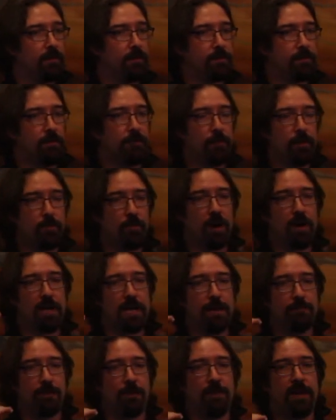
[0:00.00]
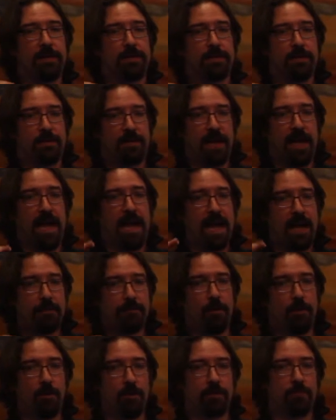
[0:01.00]
So if we want to implement it and
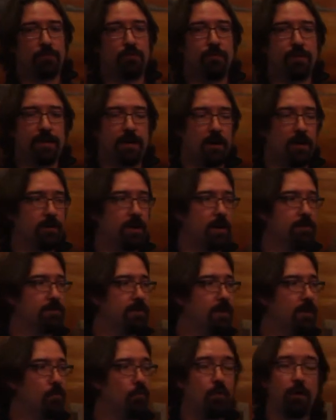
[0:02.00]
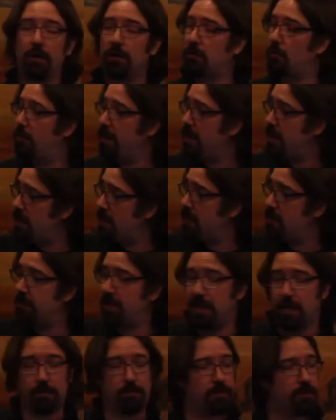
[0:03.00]
have all of the Ruby code out there work, we need to
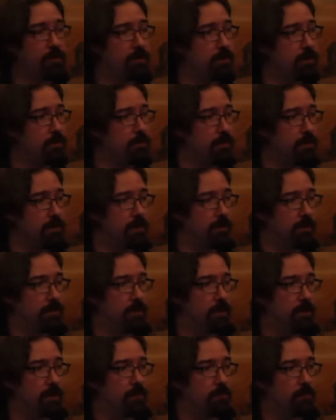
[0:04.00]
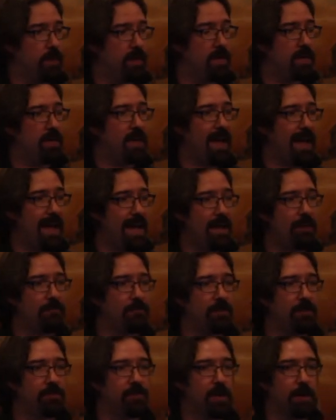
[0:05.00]
be able to do these things. We need to
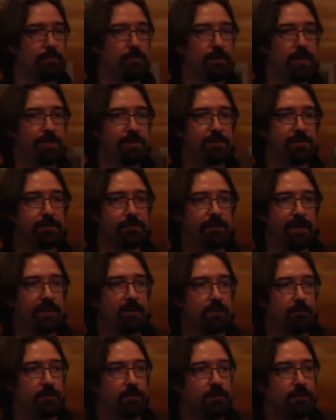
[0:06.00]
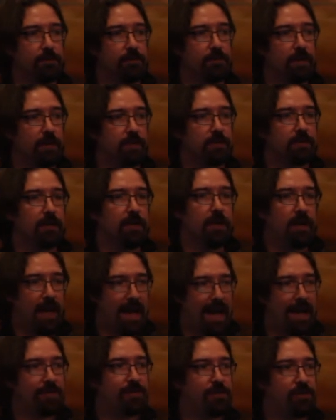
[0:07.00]
have these operations available to us
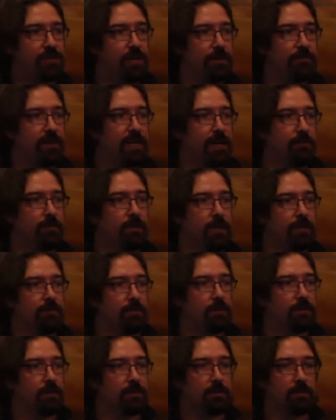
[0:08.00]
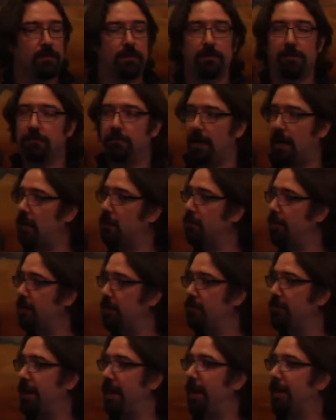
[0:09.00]
at the JVM level. How do we
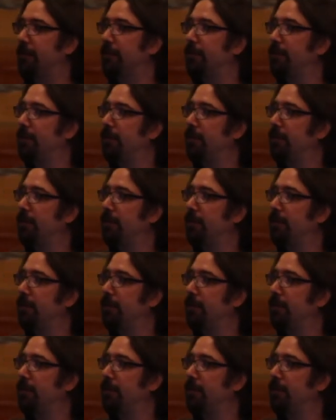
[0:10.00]
do that?